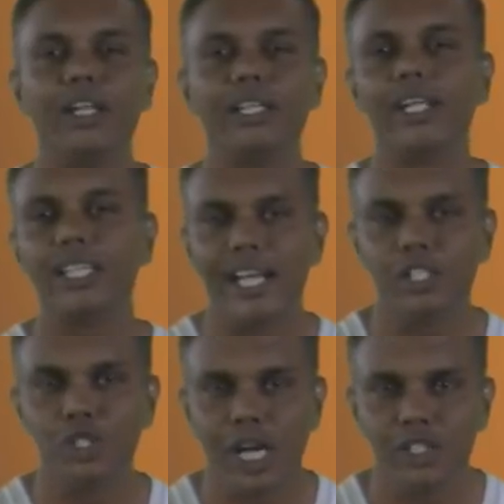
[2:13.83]
their title
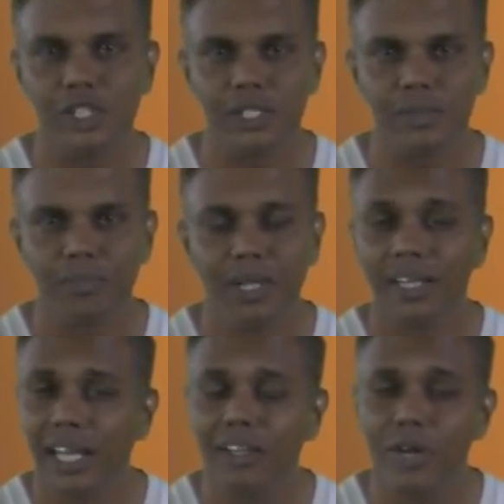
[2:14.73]
chances.
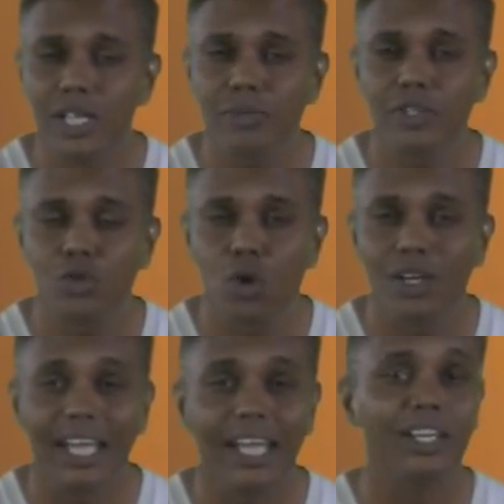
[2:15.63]
Can the rest of the
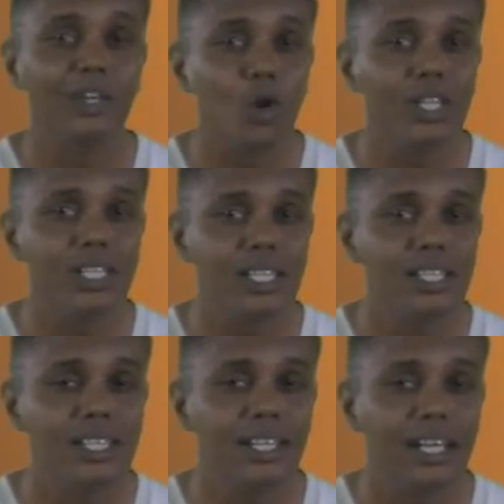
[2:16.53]
squad ignore this
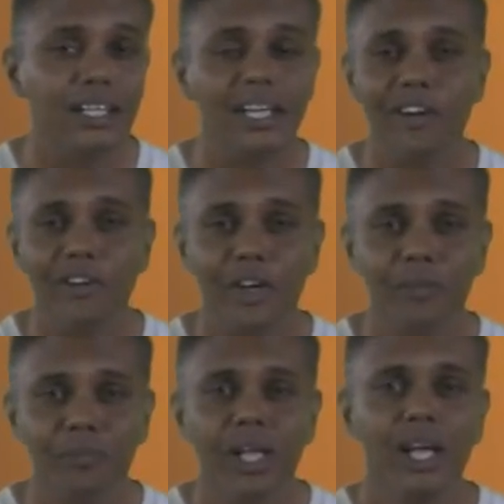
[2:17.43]
incident and carry on?